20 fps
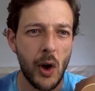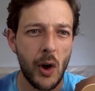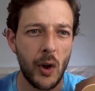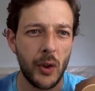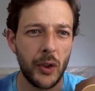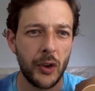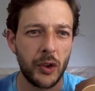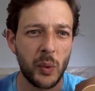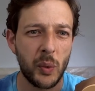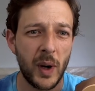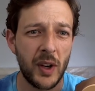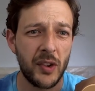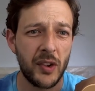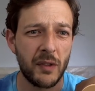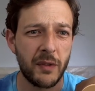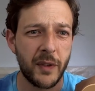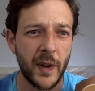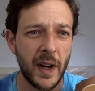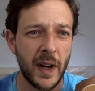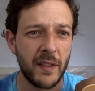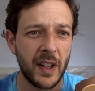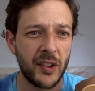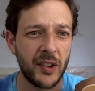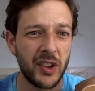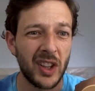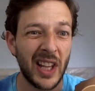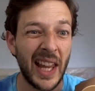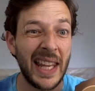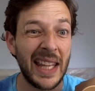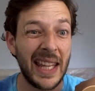all the squares in front of
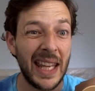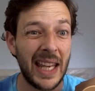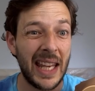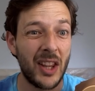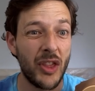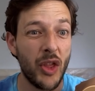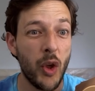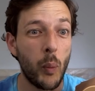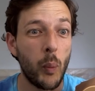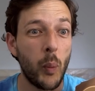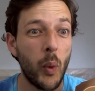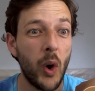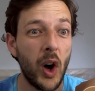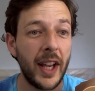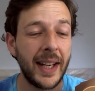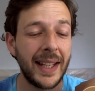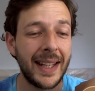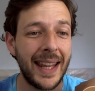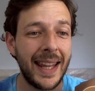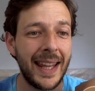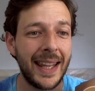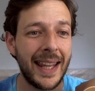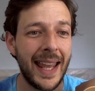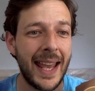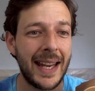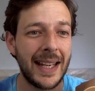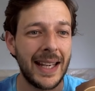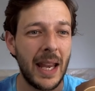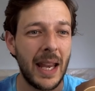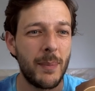us, like in the one king
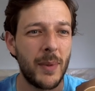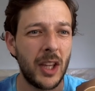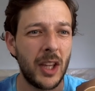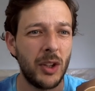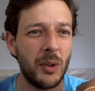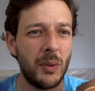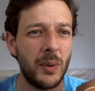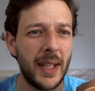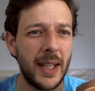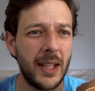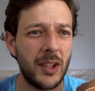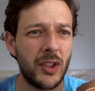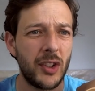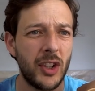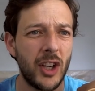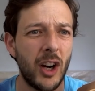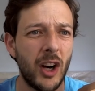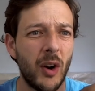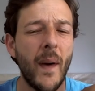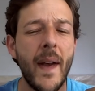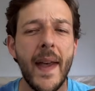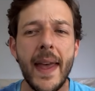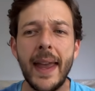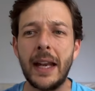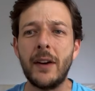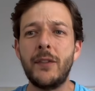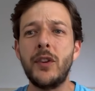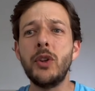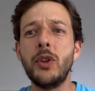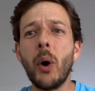endgame that you need to know.
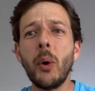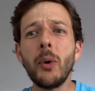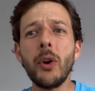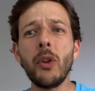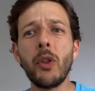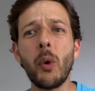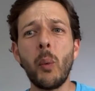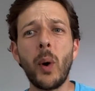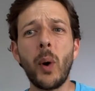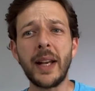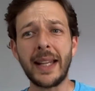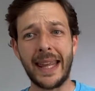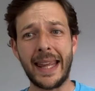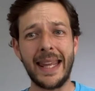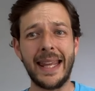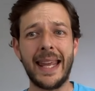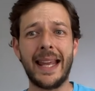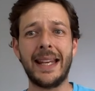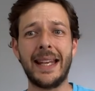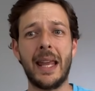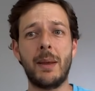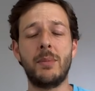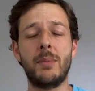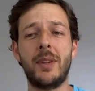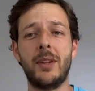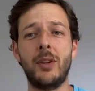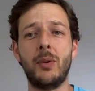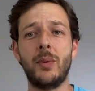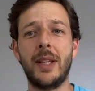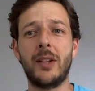And if you don't know the one king endgame
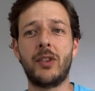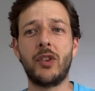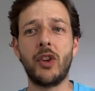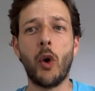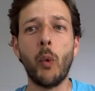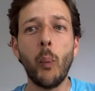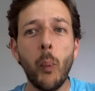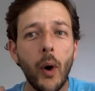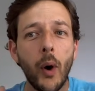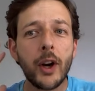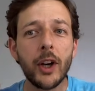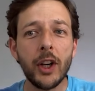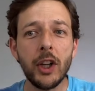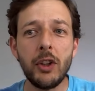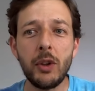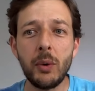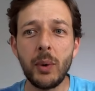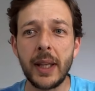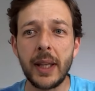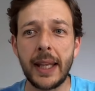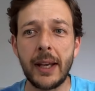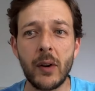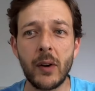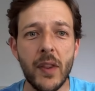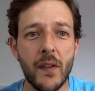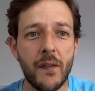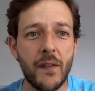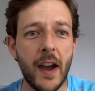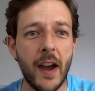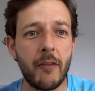you need to know, what are you doing here
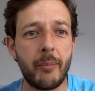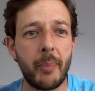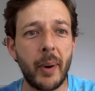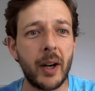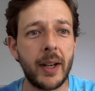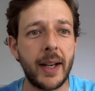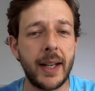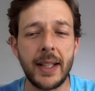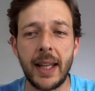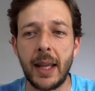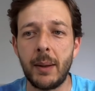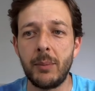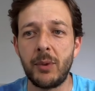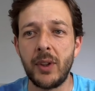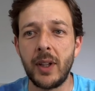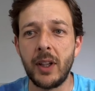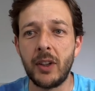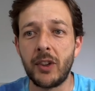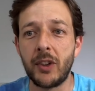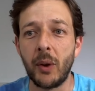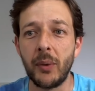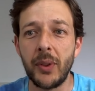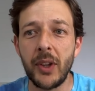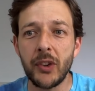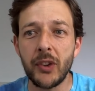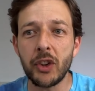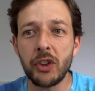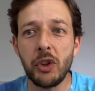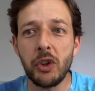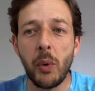in the 5 pawn endgames you need to know?
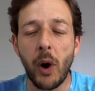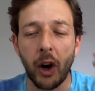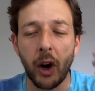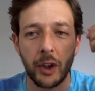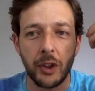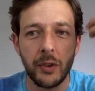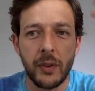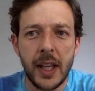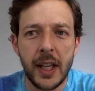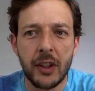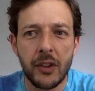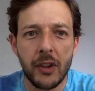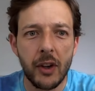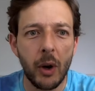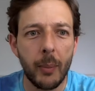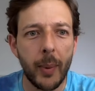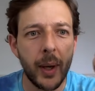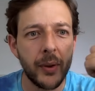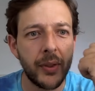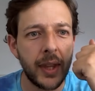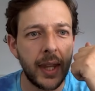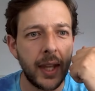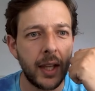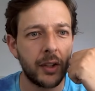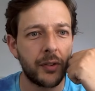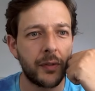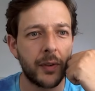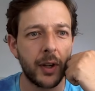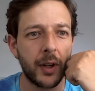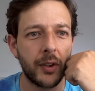These are too hard. You need to know about the
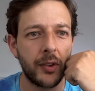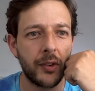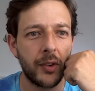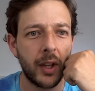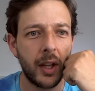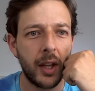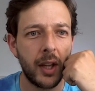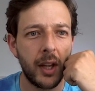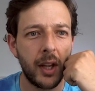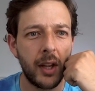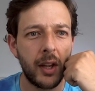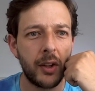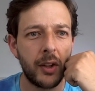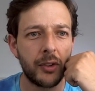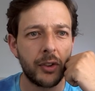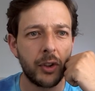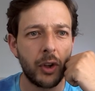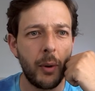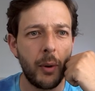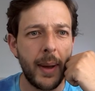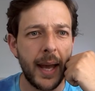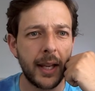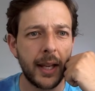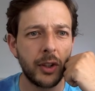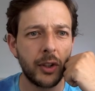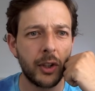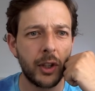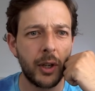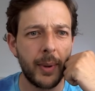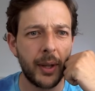kings first. So go back
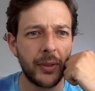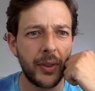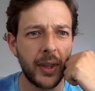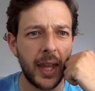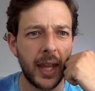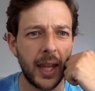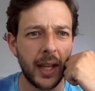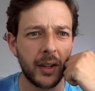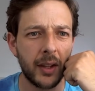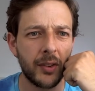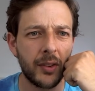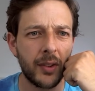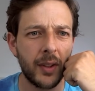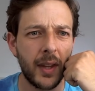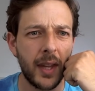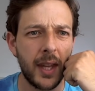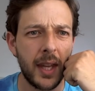and learn about the kings.